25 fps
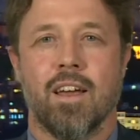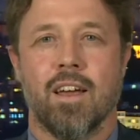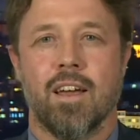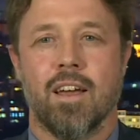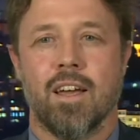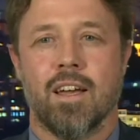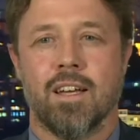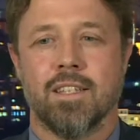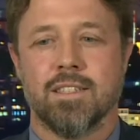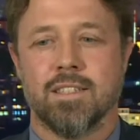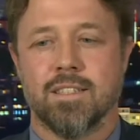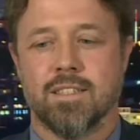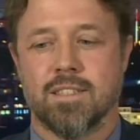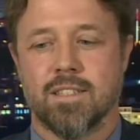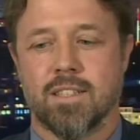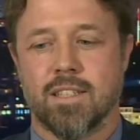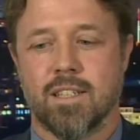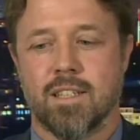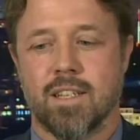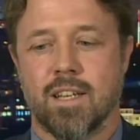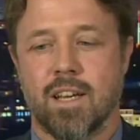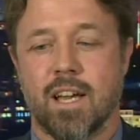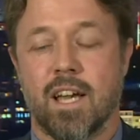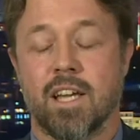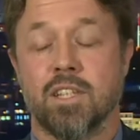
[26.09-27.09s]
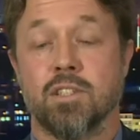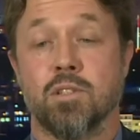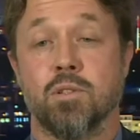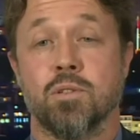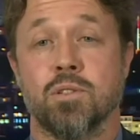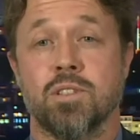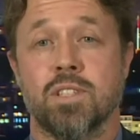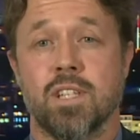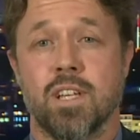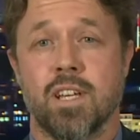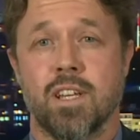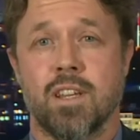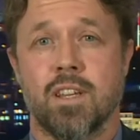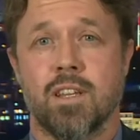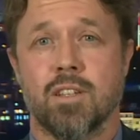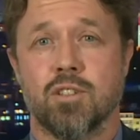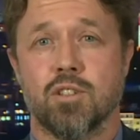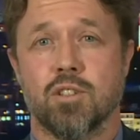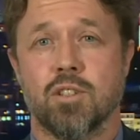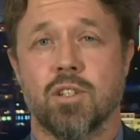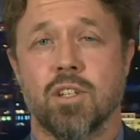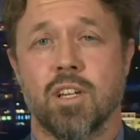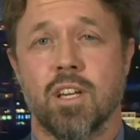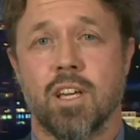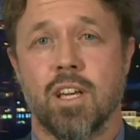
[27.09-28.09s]
And as you said,
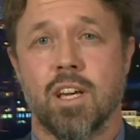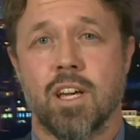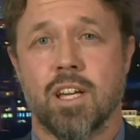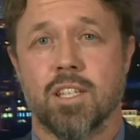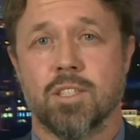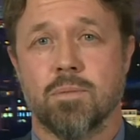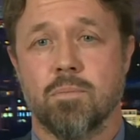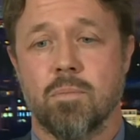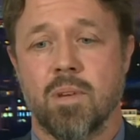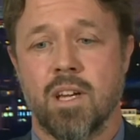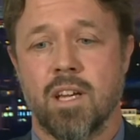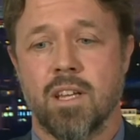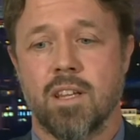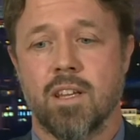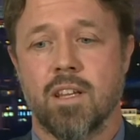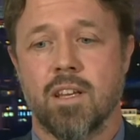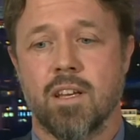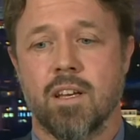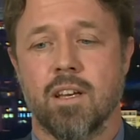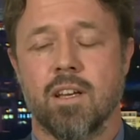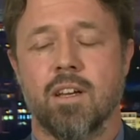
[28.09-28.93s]
Turkey has made